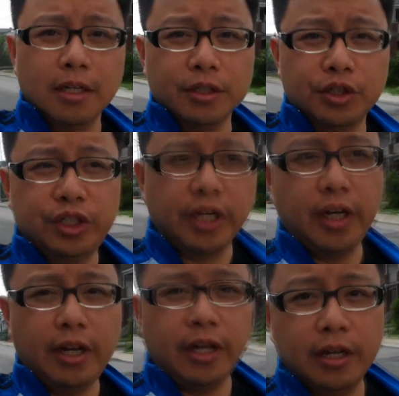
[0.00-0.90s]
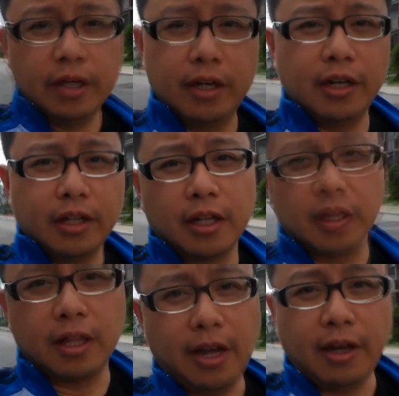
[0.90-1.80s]
is Day in the
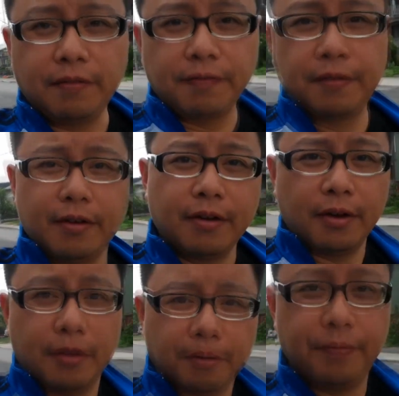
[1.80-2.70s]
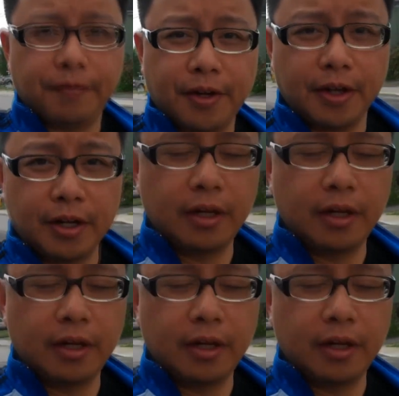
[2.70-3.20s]
Life of